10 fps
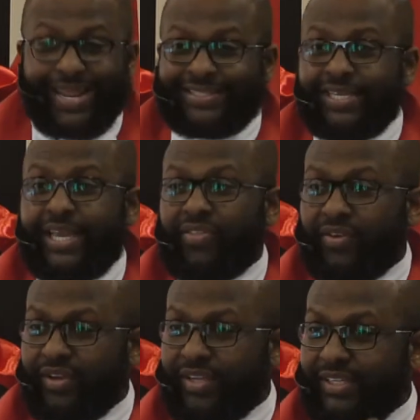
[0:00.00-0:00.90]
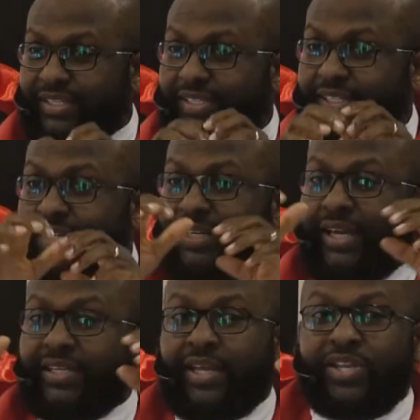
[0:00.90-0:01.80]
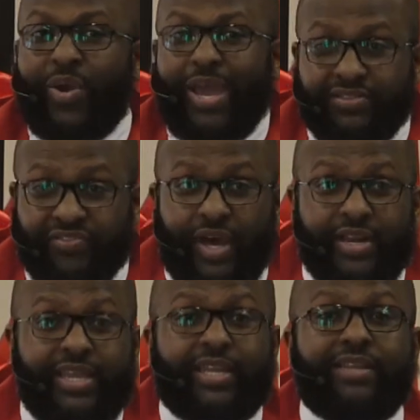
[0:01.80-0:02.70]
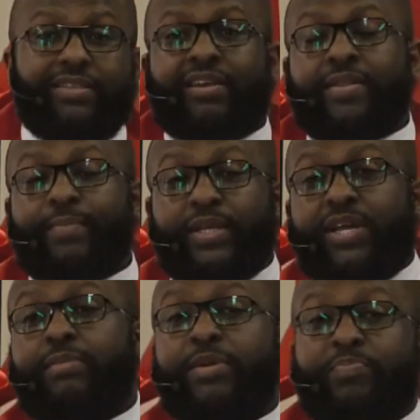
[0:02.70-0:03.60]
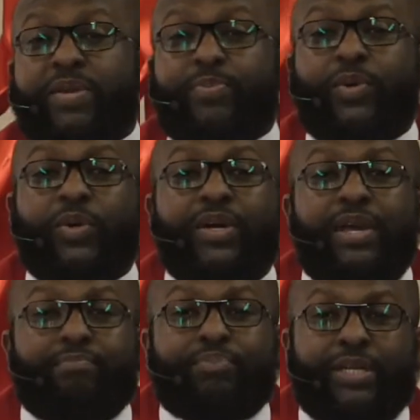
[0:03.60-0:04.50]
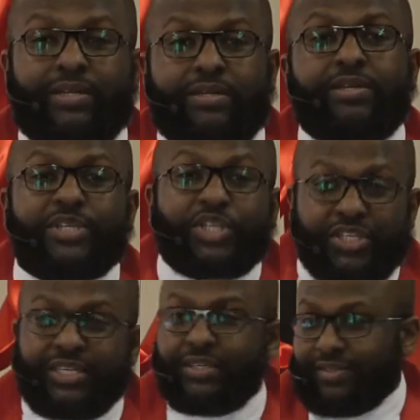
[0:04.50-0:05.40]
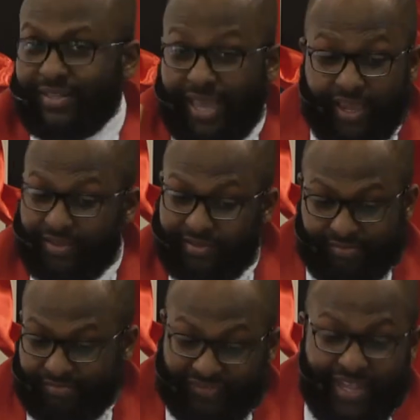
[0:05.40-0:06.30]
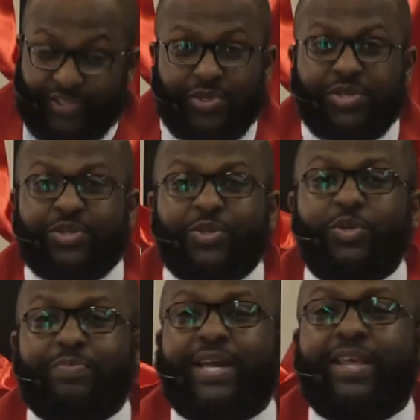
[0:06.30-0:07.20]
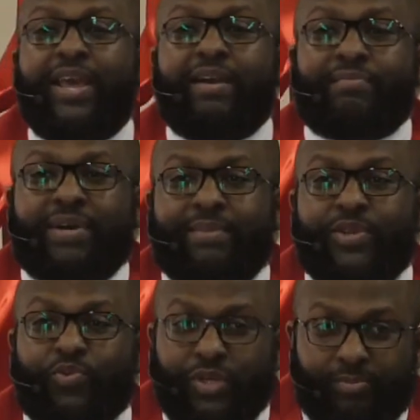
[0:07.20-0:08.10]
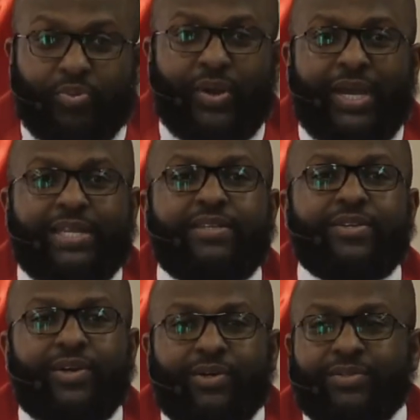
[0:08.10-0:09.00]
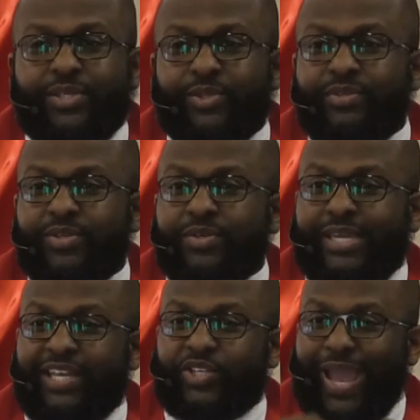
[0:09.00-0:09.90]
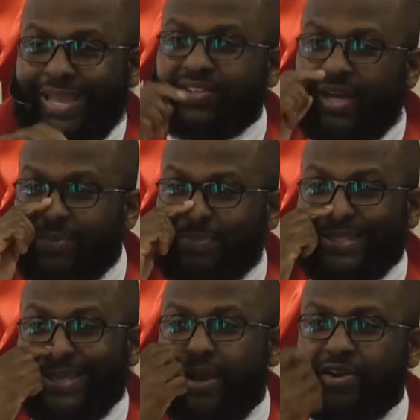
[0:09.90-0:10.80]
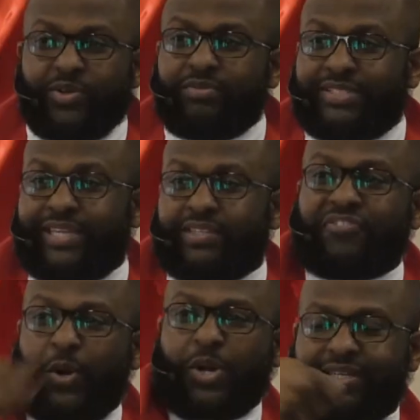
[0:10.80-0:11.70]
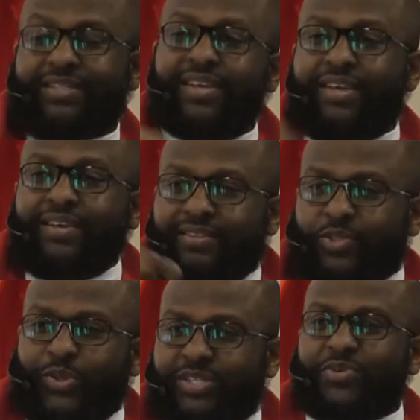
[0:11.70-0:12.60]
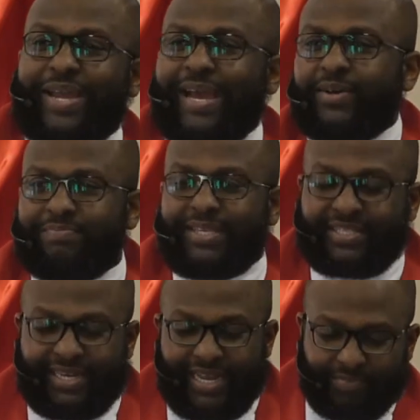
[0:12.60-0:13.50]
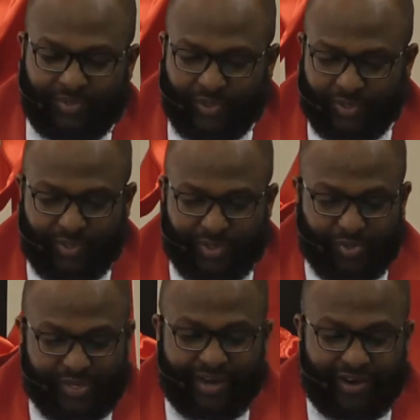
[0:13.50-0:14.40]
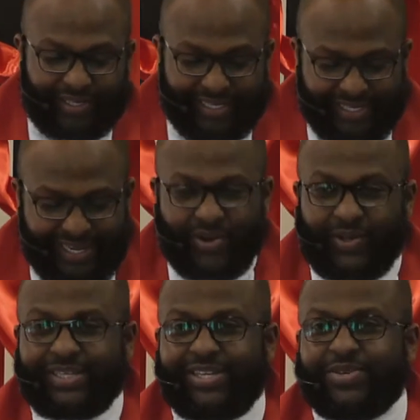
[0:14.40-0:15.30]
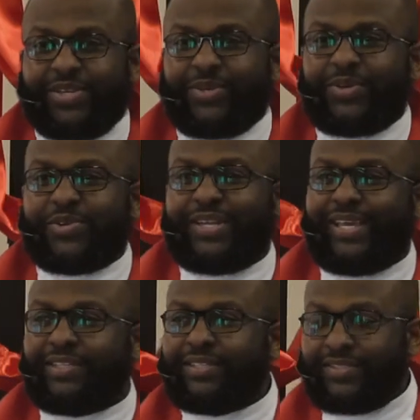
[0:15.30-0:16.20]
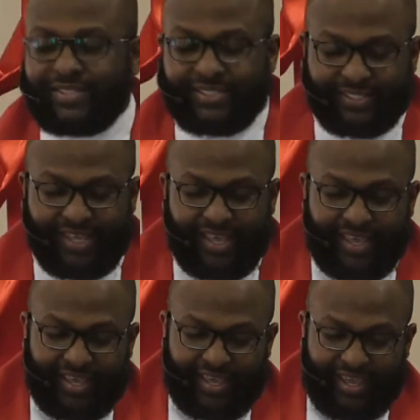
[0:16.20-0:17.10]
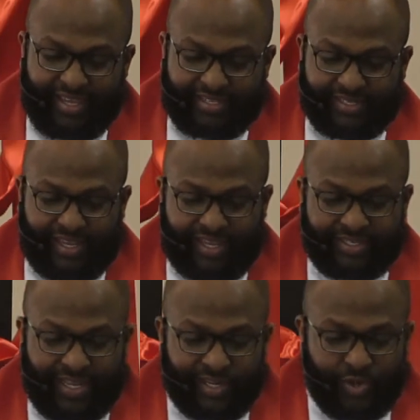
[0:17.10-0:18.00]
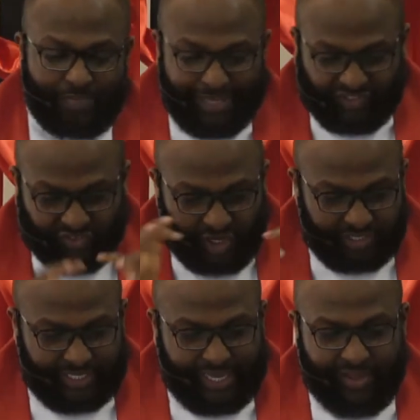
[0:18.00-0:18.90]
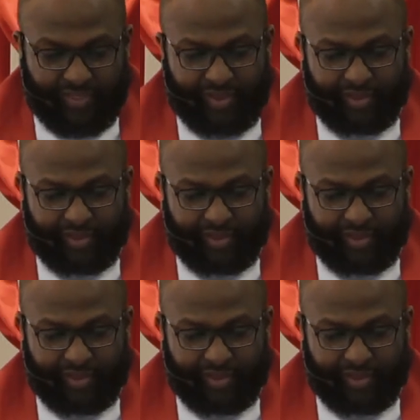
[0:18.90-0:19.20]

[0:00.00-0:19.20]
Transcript: together. And, and your hands have got to get in there. And I'm not talking about people who put it in a machine and hey, if that's what you do, but but I mean real bread, you know, you you get your hands all up in there. You don't take the fork and twist it around, mix it up. No, no, no. You get all in there, all in your you know your nails and and and and you mix it all together